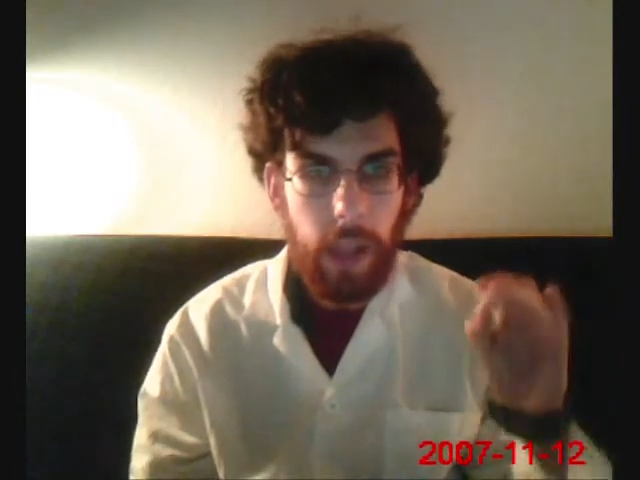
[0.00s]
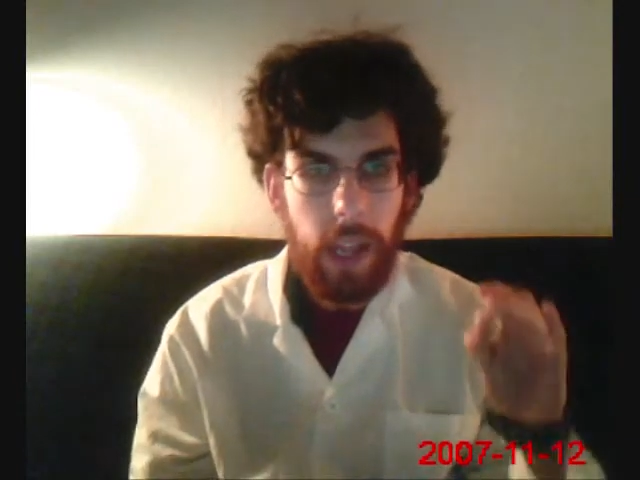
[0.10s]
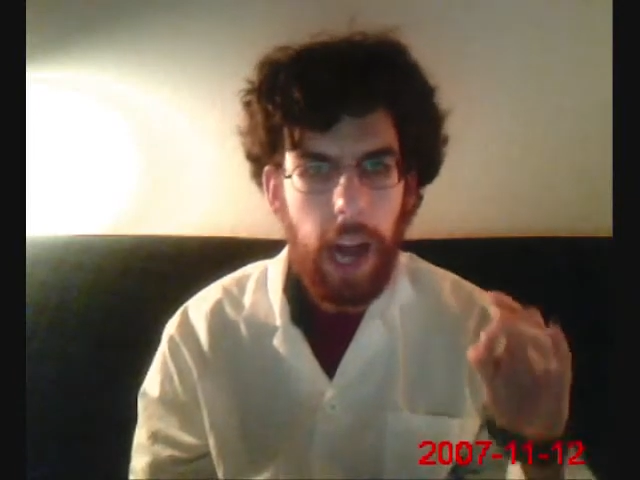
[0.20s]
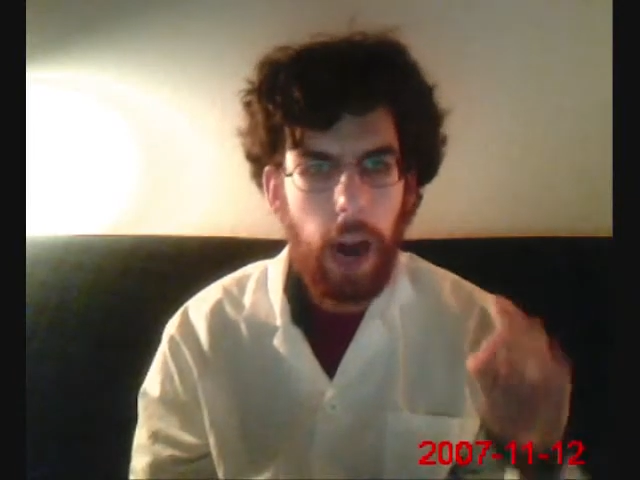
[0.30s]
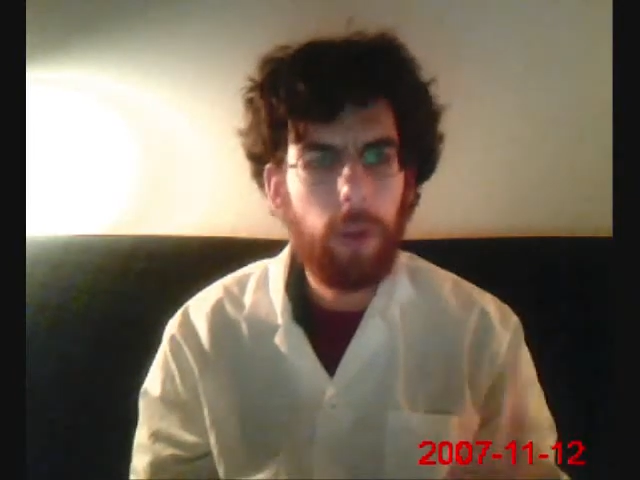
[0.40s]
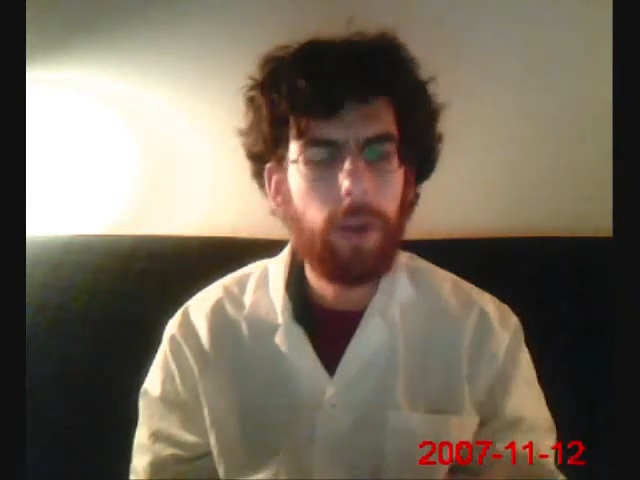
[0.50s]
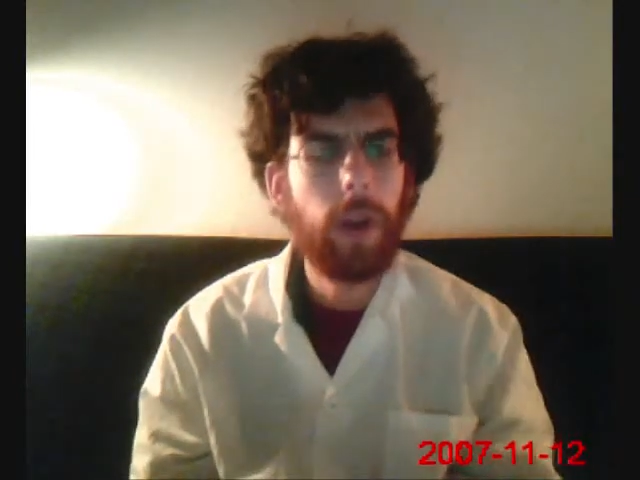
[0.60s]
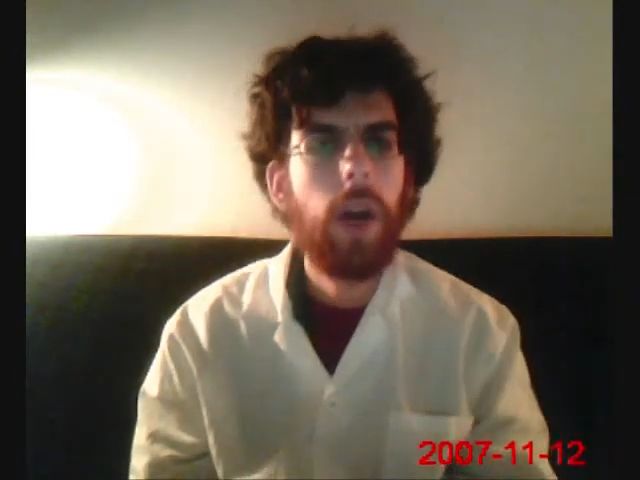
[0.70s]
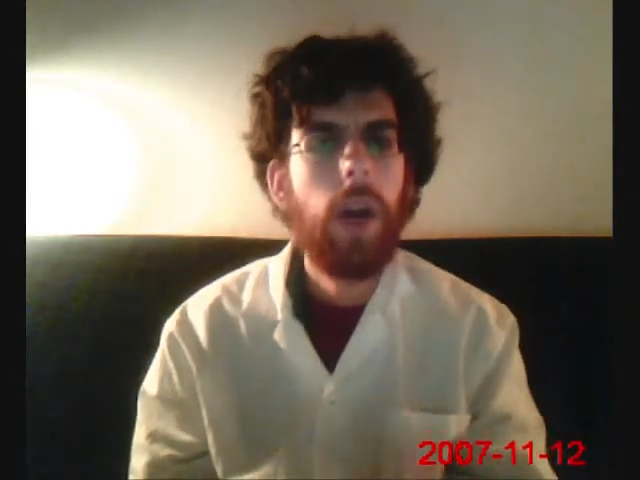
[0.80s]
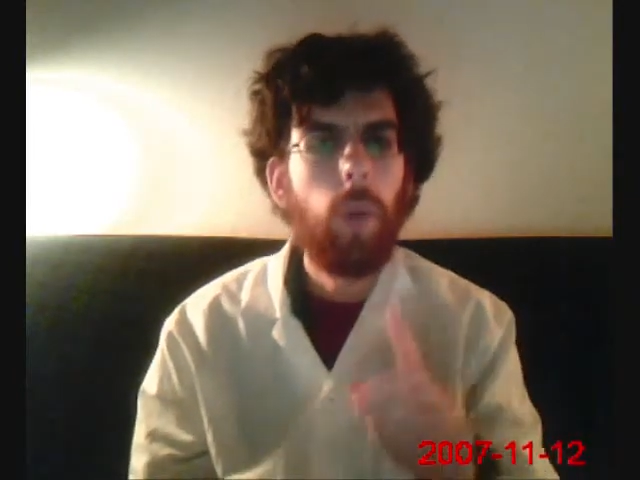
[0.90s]
However,
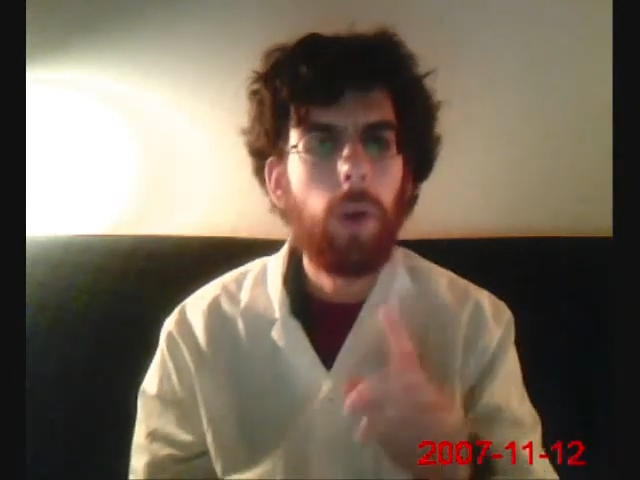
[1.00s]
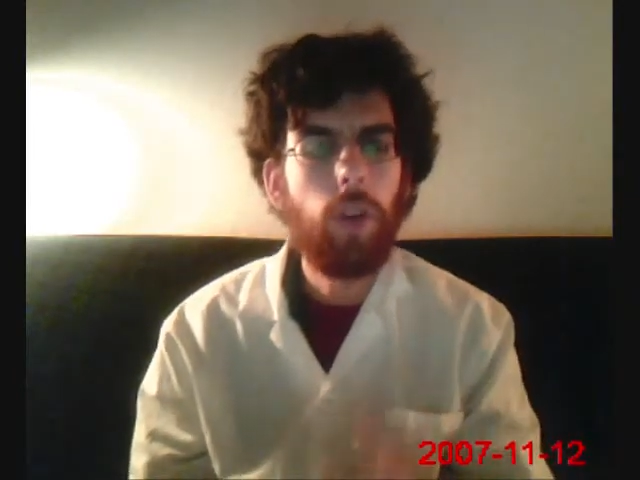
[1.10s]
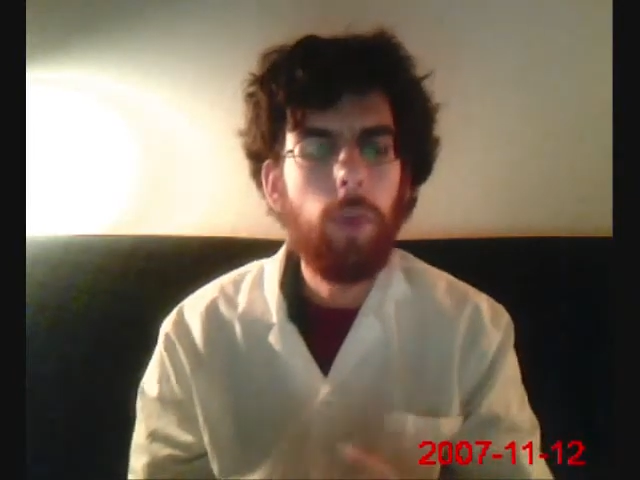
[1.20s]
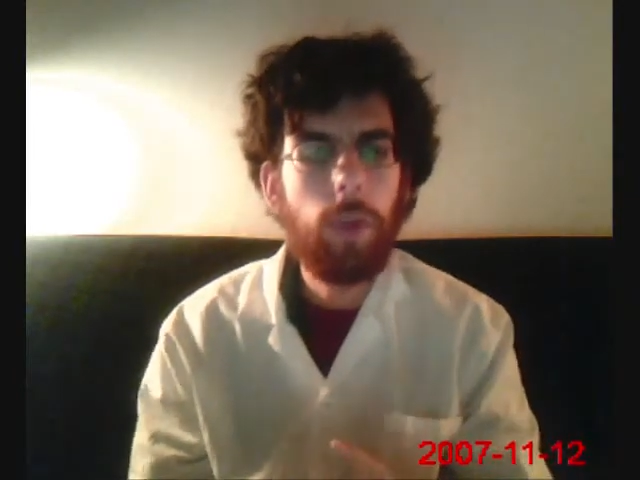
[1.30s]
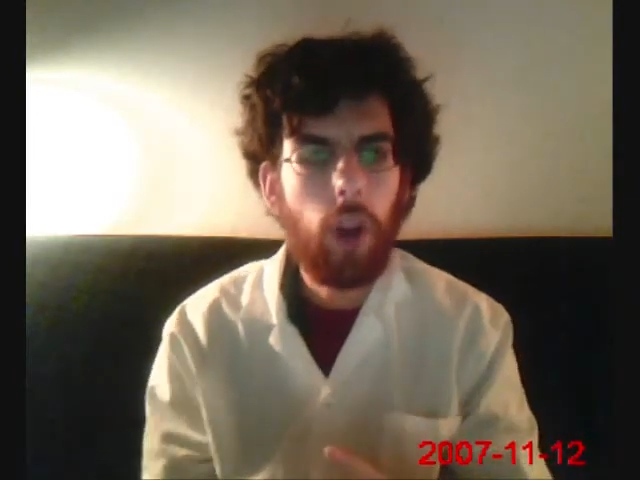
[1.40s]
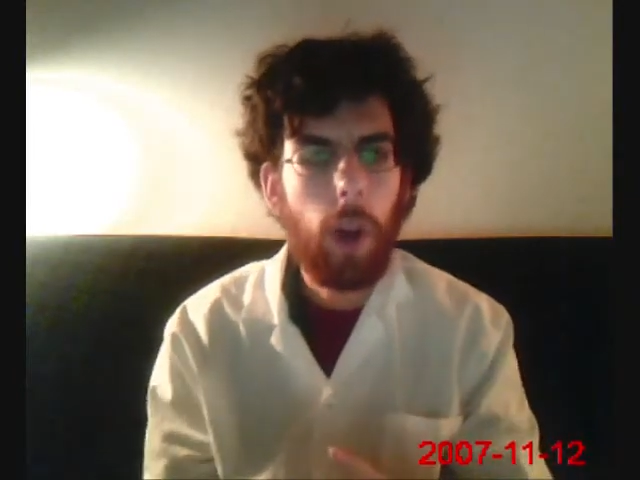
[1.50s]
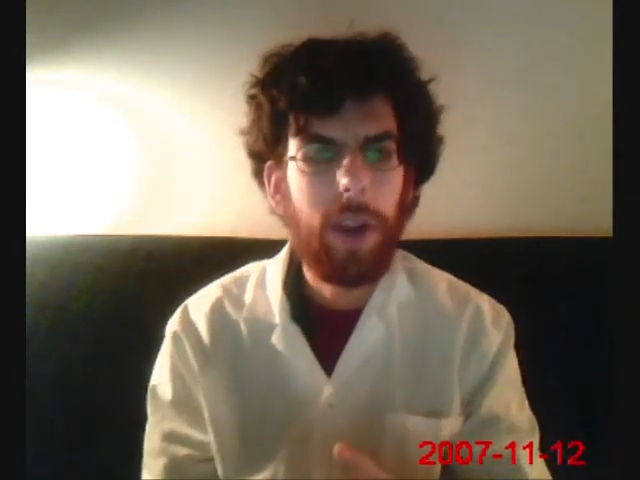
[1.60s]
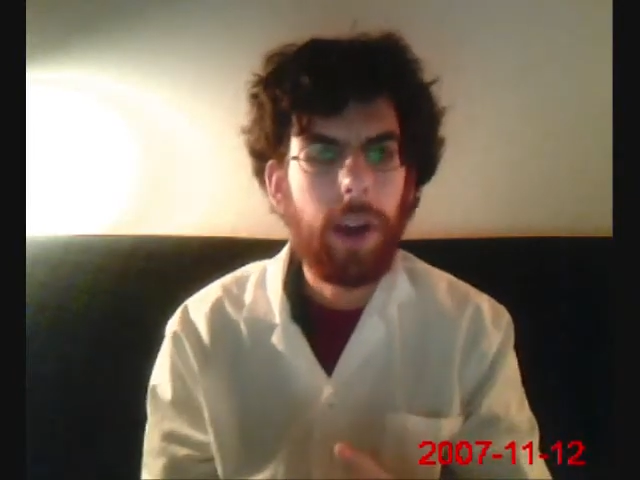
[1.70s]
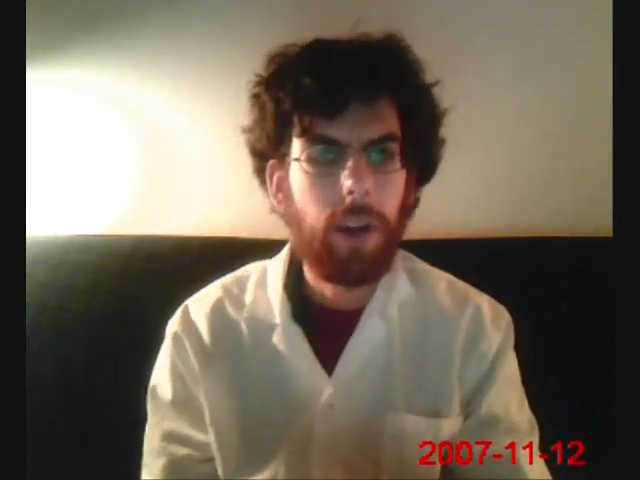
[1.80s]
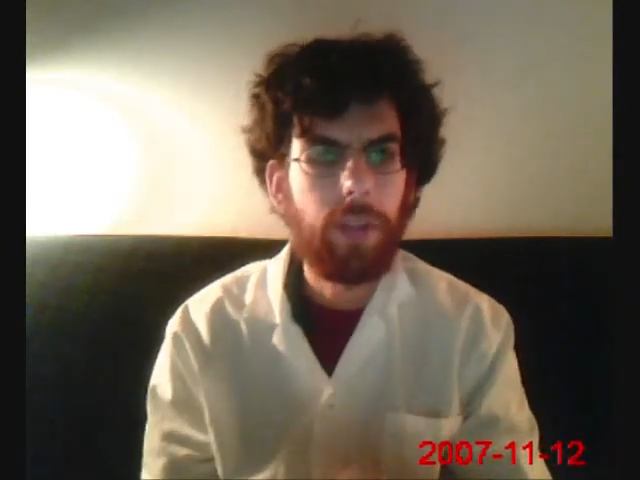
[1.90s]
when too much carbon
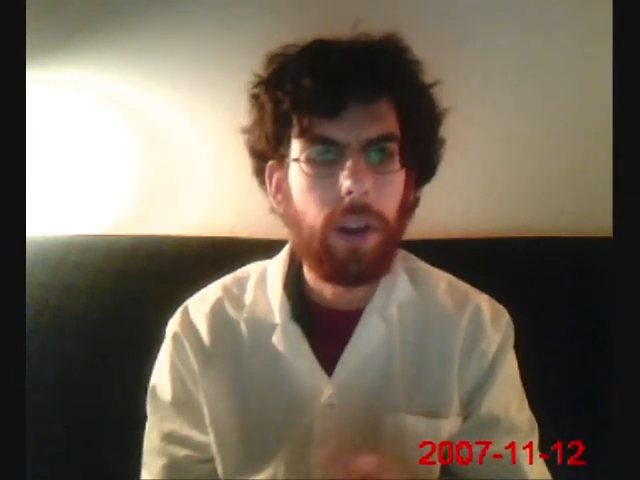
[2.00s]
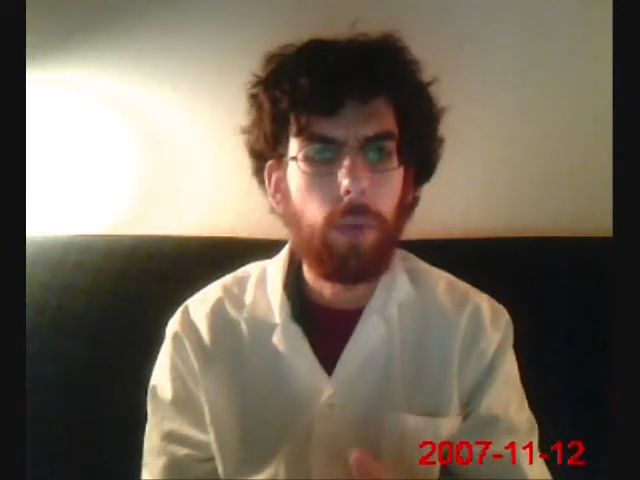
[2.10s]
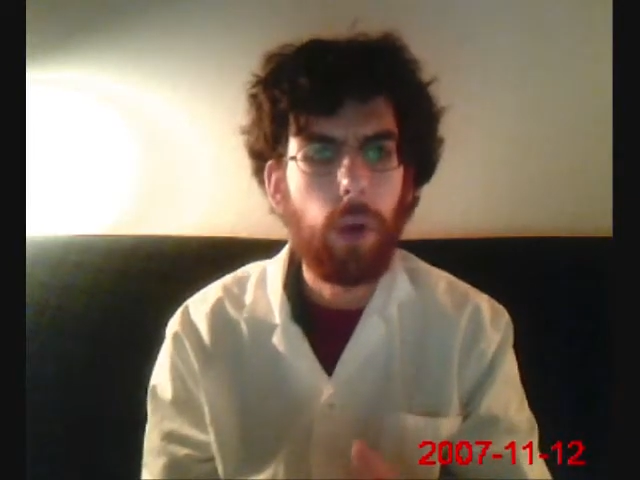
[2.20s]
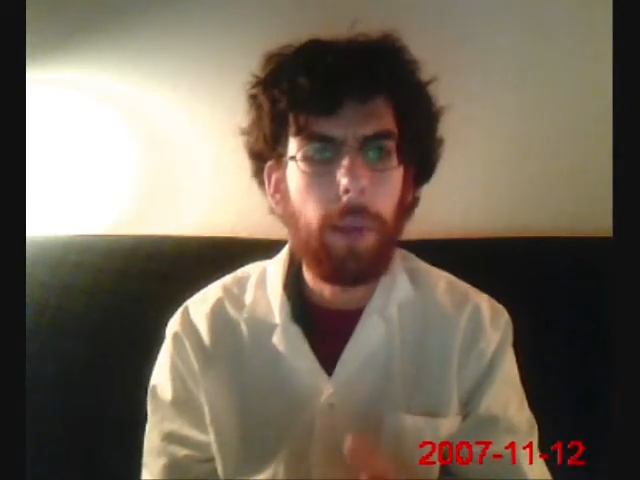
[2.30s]
dioxide is put